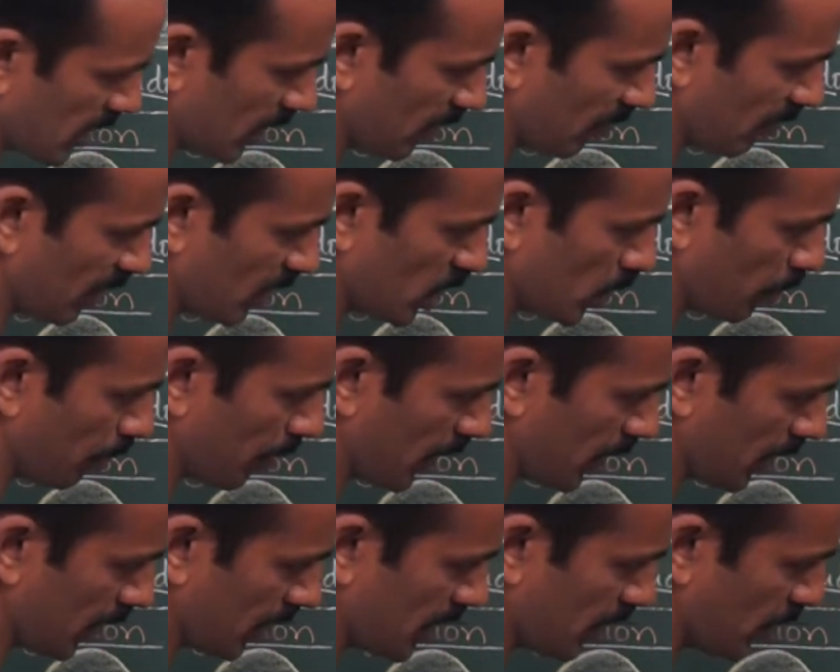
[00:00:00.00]
the waste
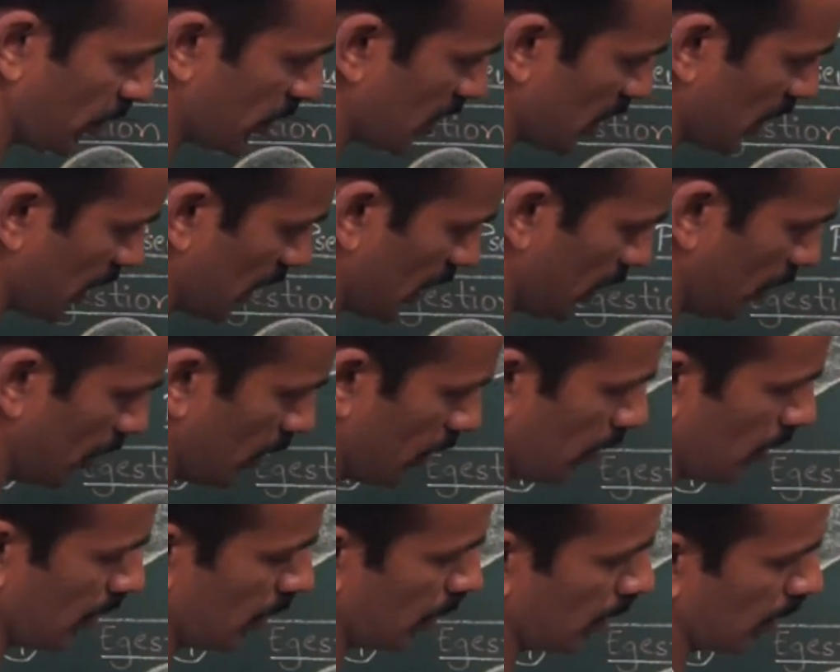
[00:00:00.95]
particles, no children?
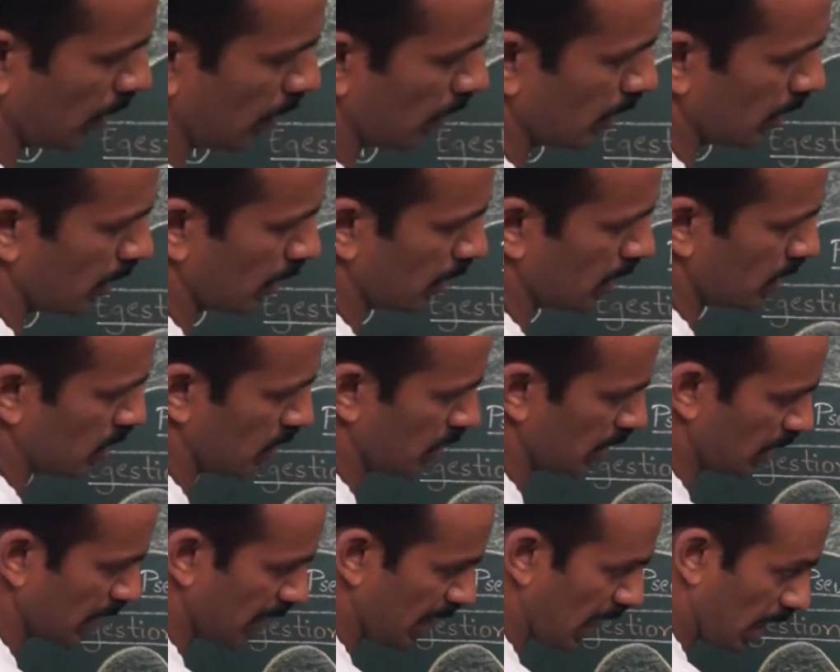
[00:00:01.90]

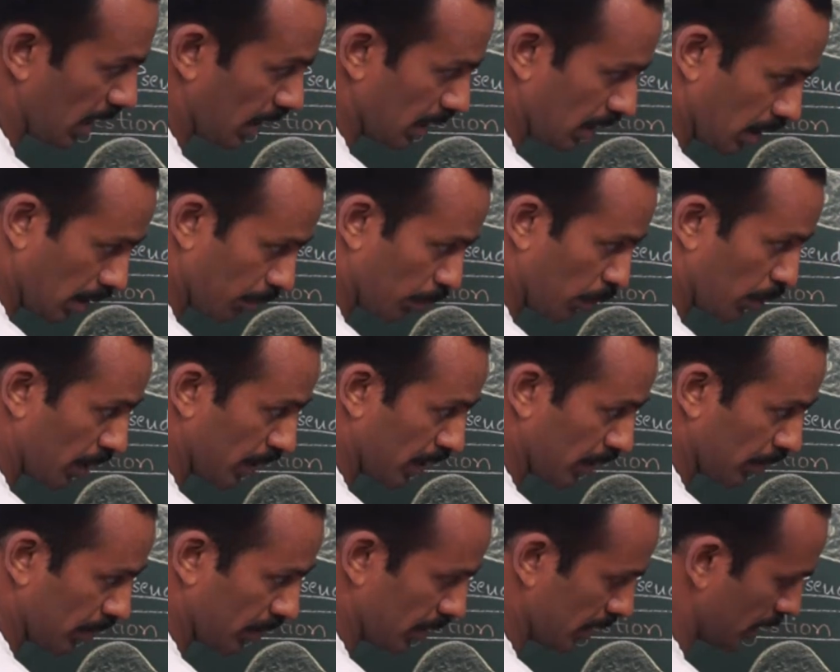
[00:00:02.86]
Still they are in the
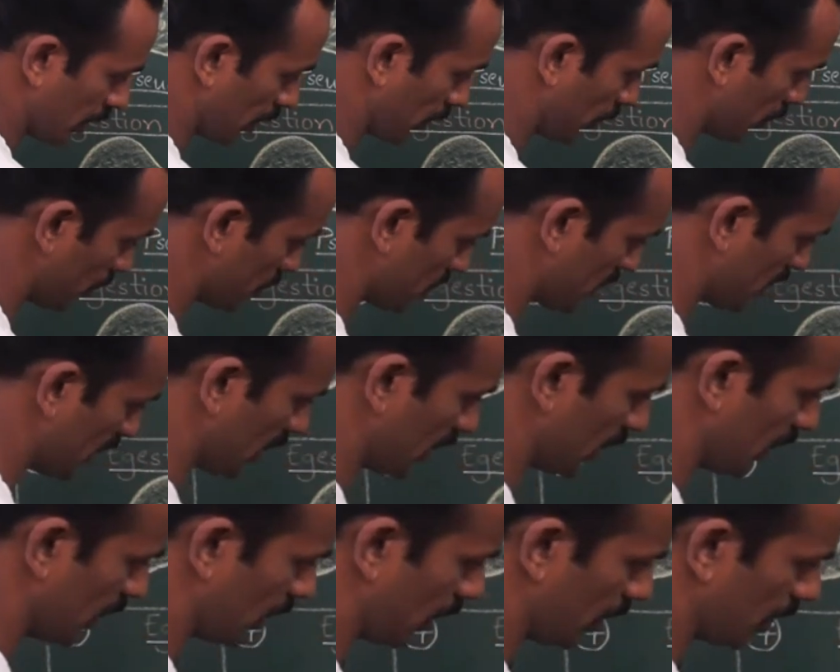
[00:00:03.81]
body only. Now you see
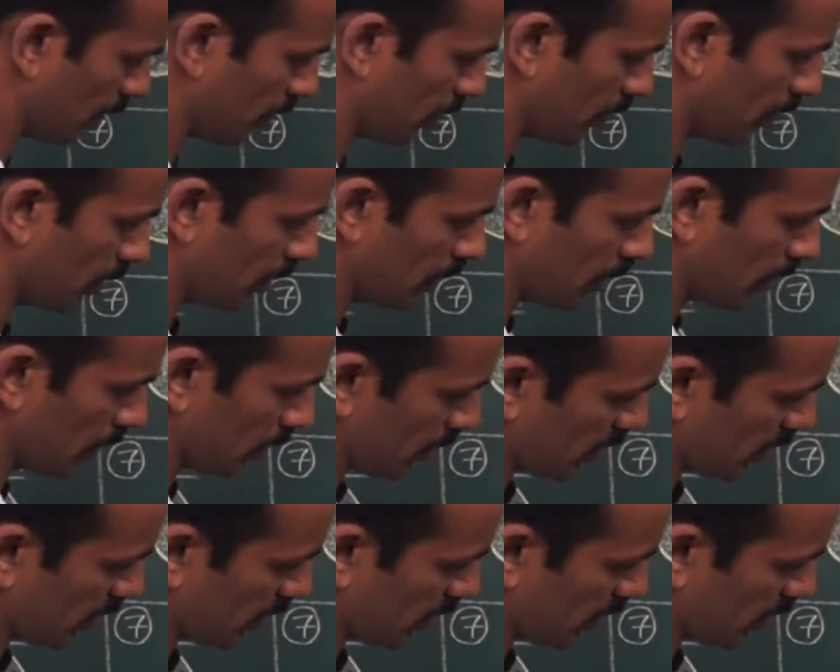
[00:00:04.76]
here the